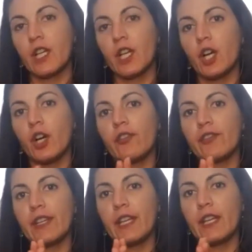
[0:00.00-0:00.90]
of
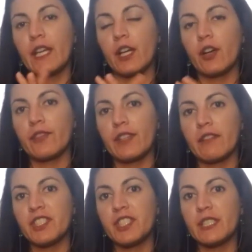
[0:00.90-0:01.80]
the
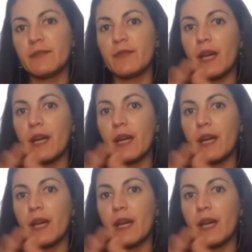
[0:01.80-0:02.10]
regime.